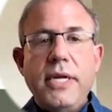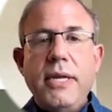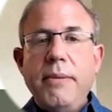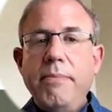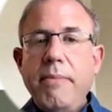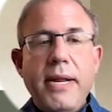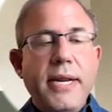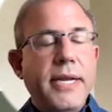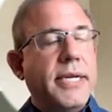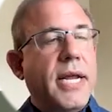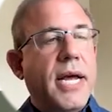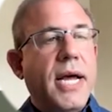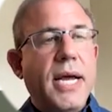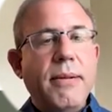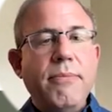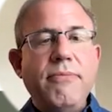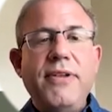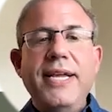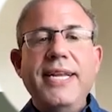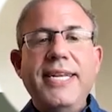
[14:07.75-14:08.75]
in many
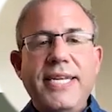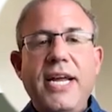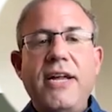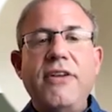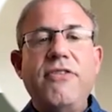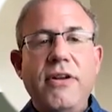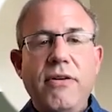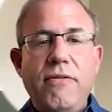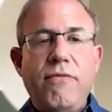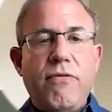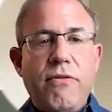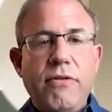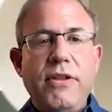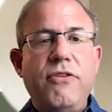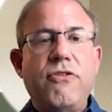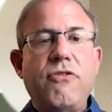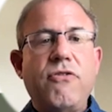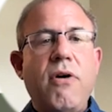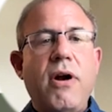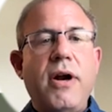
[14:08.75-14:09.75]
times it doesn't for
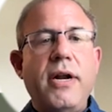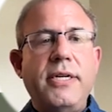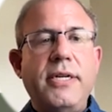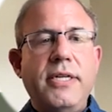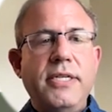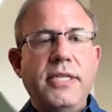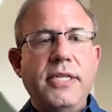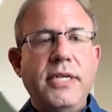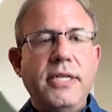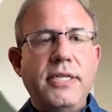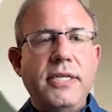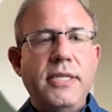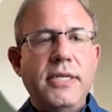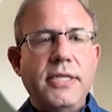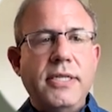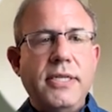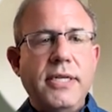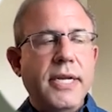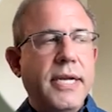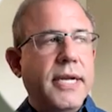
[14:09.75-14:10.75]
these chronic
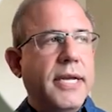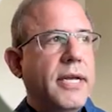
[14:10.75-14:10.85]
diseases.